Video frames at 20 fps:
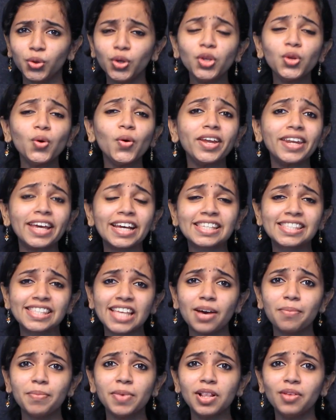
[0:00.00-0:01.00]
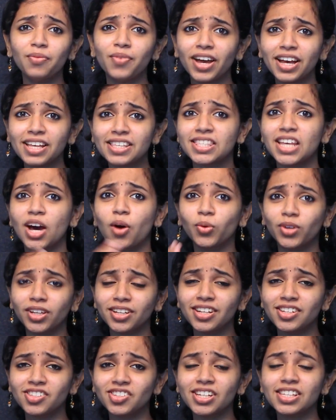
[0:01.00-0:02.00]
you know an example where sound
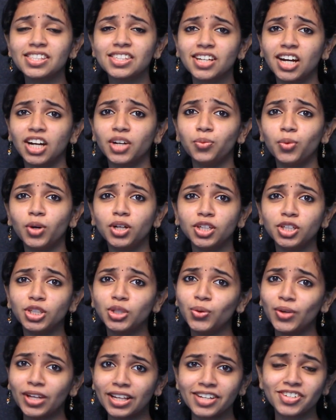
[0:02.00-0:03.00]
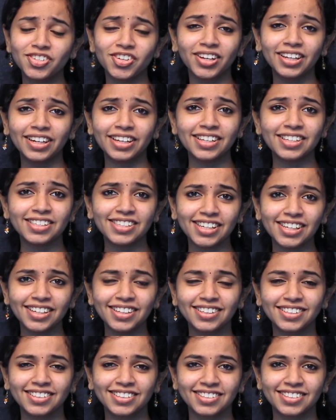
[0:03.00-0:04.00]
energy is converted to electrical
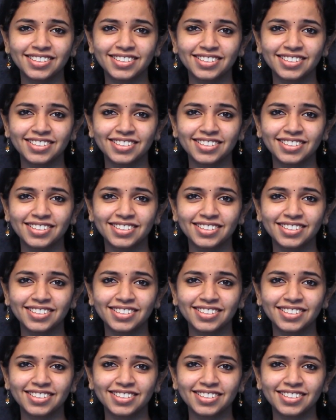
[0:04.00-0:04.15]
energy?